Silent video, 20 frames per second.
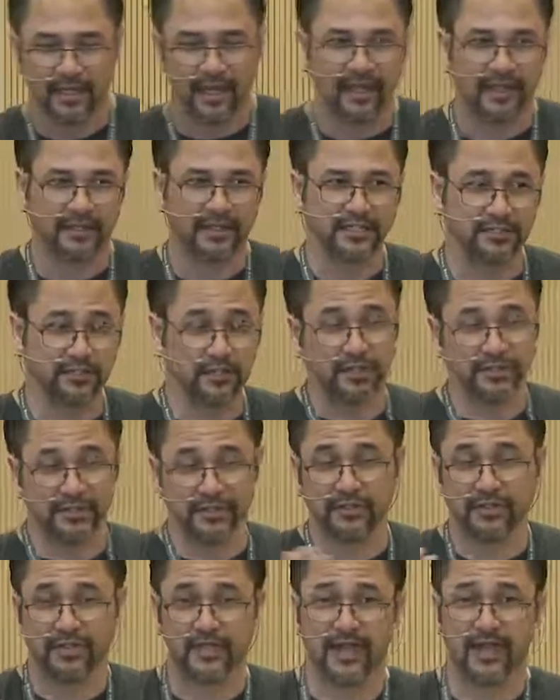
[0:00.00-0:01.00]
because we want to
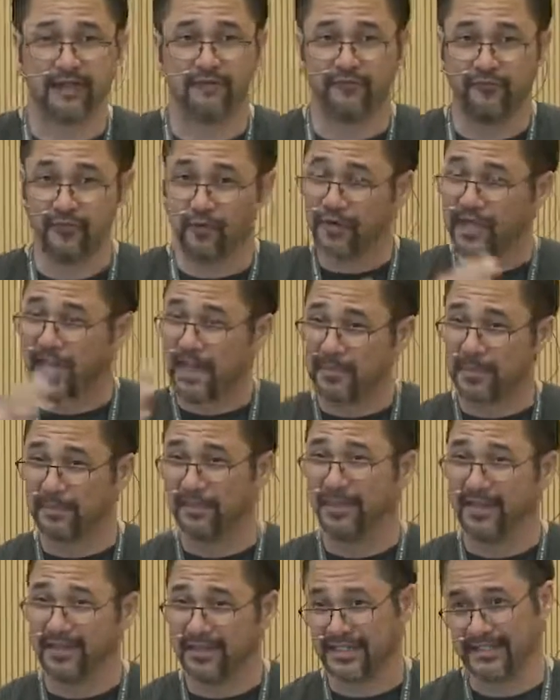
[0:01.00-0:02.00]
show you the kind of full
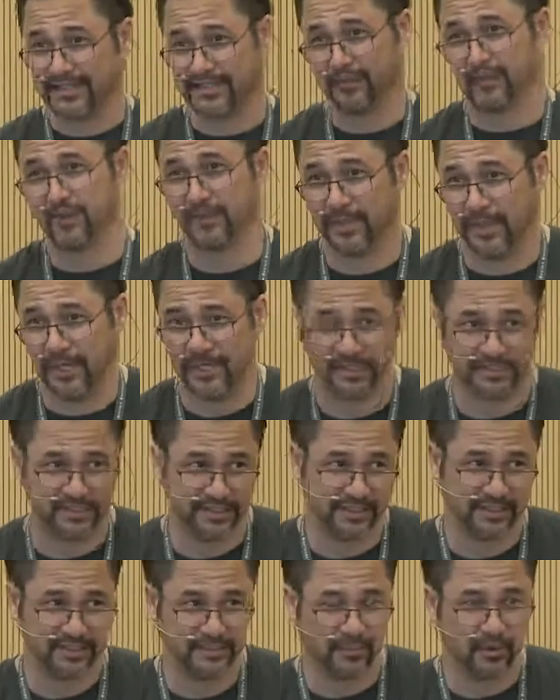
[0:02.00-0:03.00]
capabilities of Kubernetes
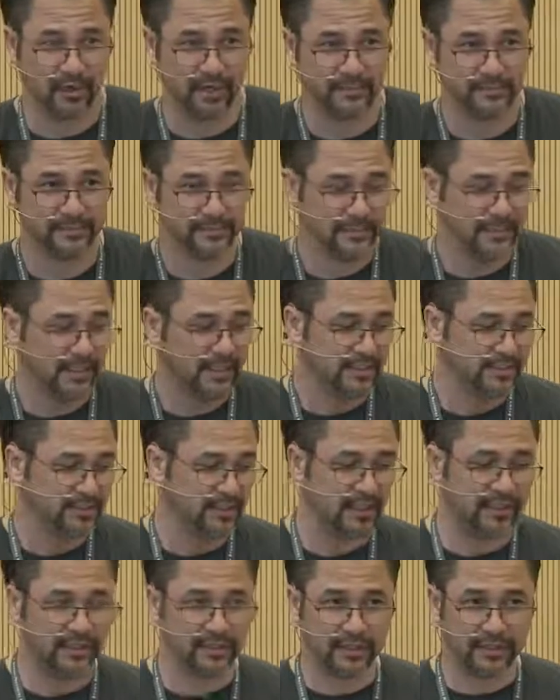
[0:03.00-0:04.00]
at this point. So
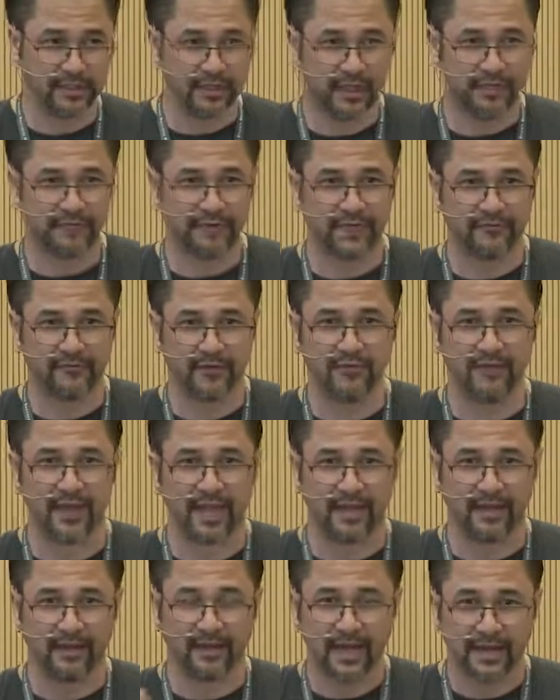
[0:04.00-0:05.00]
I think even if you've
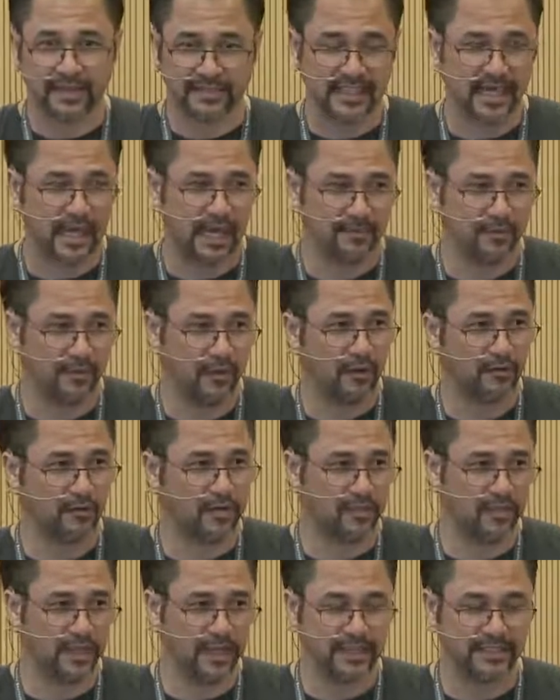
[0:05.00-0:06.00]
had a lot of time on
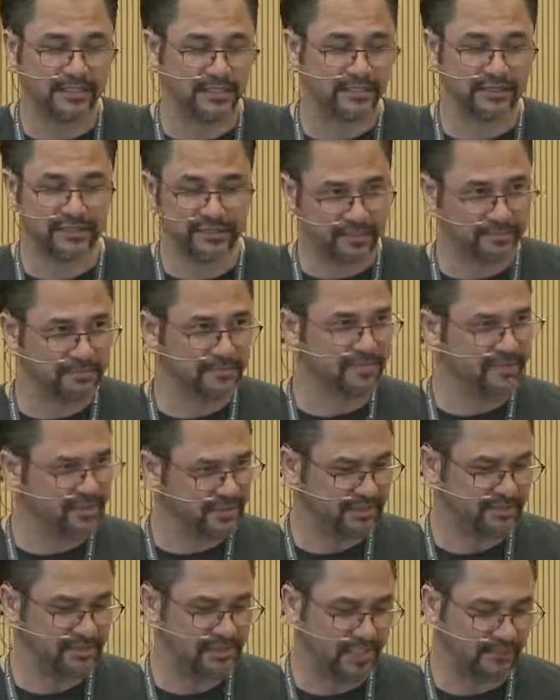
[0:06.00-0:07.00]
Kubernetes, there's
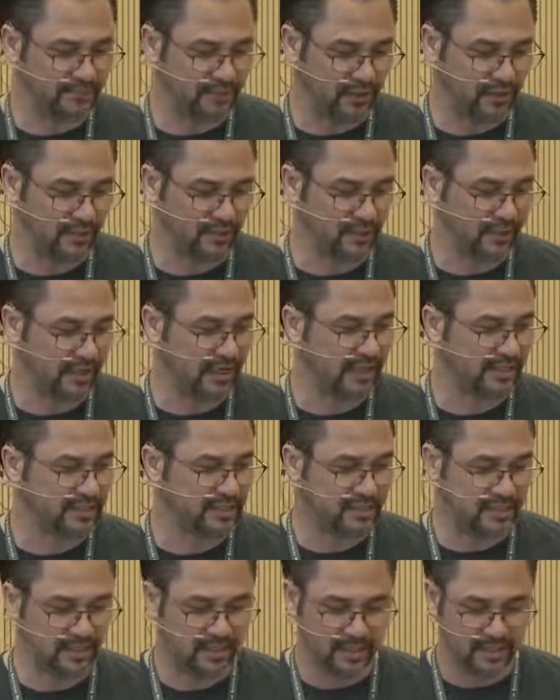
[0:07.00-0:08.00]
some stuff here you're going to
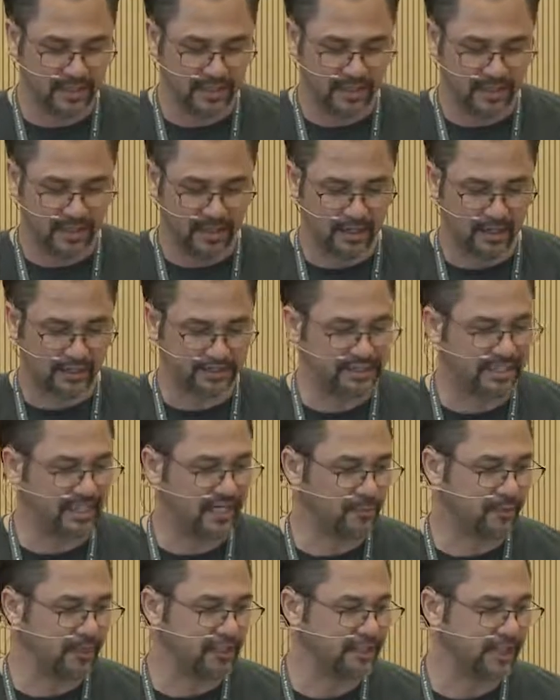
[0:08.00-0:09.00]
actually see
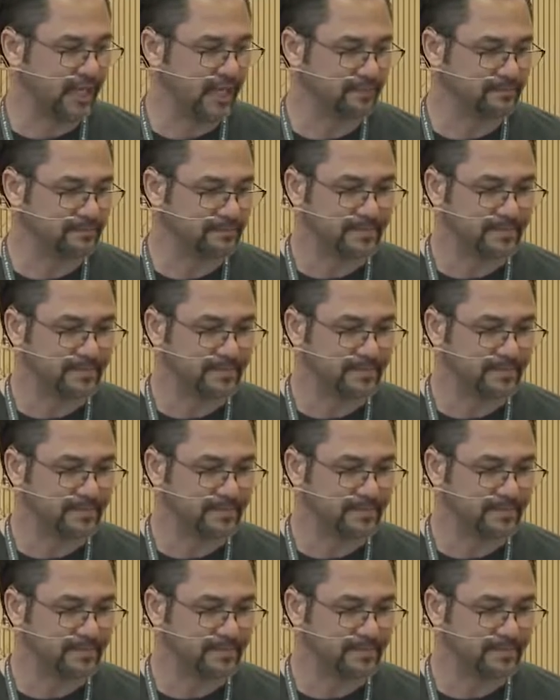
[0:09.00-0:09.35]
and appreciate.